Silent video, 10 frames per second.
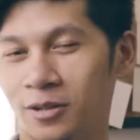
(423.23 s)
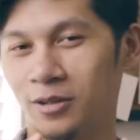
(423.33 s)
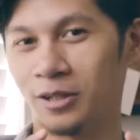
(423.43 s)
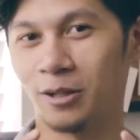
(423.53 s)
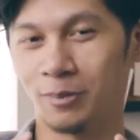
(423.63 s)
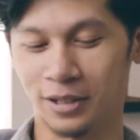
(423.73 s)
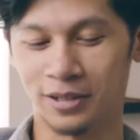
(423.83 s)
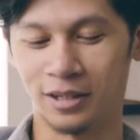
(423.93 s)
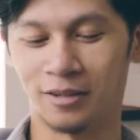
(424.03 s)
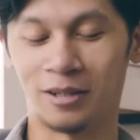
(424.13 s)
Another
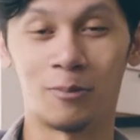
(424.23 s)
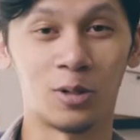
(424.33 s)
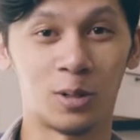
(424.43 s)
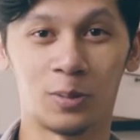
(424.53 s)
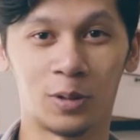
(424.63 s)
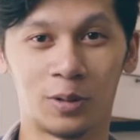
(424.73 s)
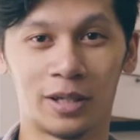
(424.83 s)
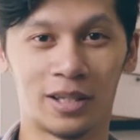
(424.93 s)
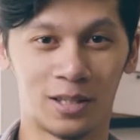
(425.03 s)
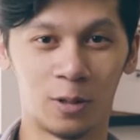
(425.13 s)
big thing that most people don't
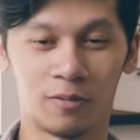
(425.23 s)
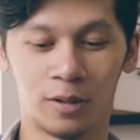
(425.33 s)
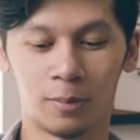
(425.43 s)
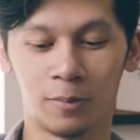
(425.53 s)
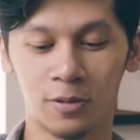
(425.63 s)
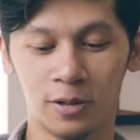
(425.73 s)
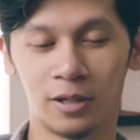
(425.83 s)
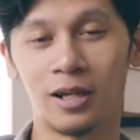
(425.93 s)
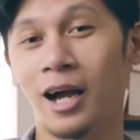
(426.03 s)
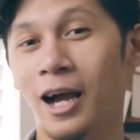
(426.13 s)
like is no flip up
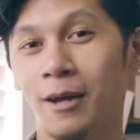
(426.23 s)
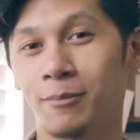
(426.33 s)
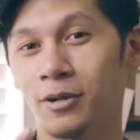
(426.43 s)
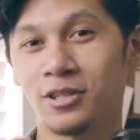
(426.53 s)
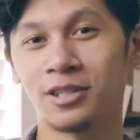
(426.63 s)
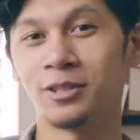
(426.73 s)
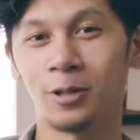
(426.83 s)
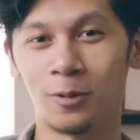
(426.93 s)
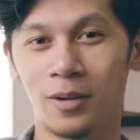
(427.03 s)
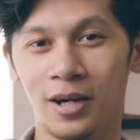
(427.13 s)
screen. I personally
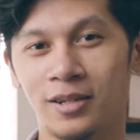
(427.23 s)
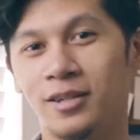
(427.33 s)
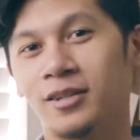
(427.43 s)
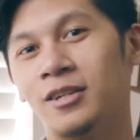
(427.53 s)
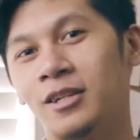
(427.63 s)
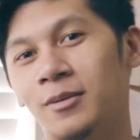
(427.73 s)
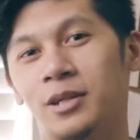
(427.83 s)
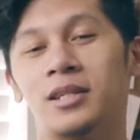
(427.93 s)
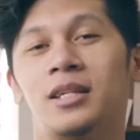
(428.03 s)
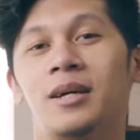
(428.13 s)
don't mind it,
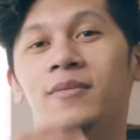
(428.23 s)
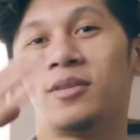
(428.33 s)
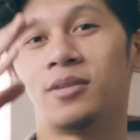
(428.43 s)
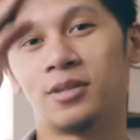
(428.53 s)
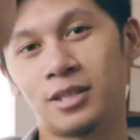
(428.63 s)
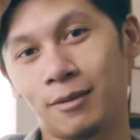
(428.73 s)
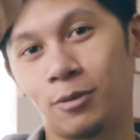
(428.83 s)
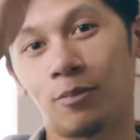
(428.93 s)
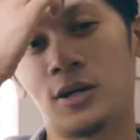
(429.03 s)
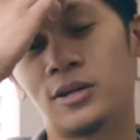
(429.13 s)
because I have a
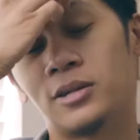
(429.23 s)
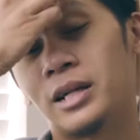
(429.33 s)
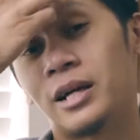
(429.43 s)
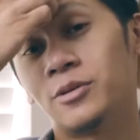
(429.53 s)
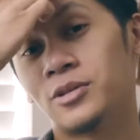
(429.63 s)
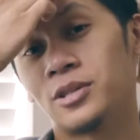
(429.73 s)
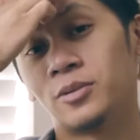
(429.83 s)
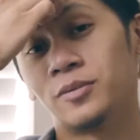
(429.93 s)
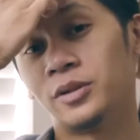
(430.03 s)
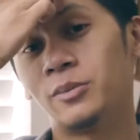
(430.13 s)
separate monitor that I use
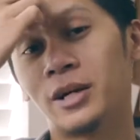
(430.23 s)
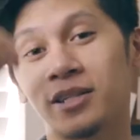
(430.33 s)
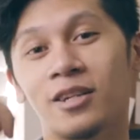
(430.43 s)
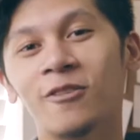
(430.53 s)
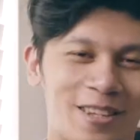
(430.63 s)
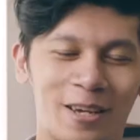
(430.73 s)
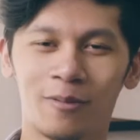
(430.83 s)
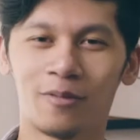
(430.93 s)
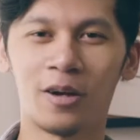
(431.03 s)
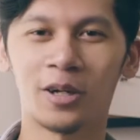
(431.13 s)
to view myself. Like,
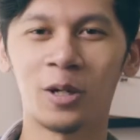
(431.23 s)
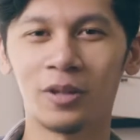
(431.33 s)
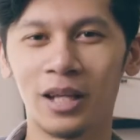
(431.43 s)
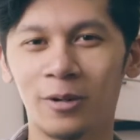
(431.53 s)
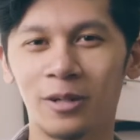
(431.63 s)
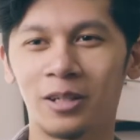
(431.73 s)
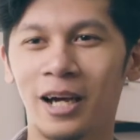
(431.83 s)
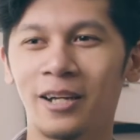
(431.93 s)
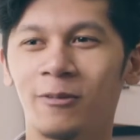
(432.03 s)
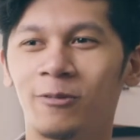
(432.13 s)
vlogging without it
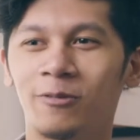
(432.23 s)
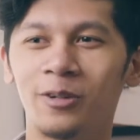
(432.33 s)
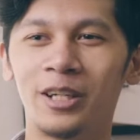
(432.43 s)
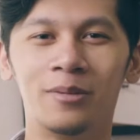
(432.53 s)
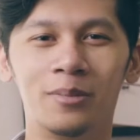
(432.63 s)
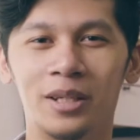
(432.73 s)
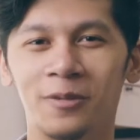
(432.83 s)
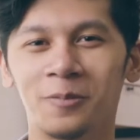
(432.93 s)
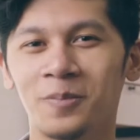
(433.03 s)
kind of freed me.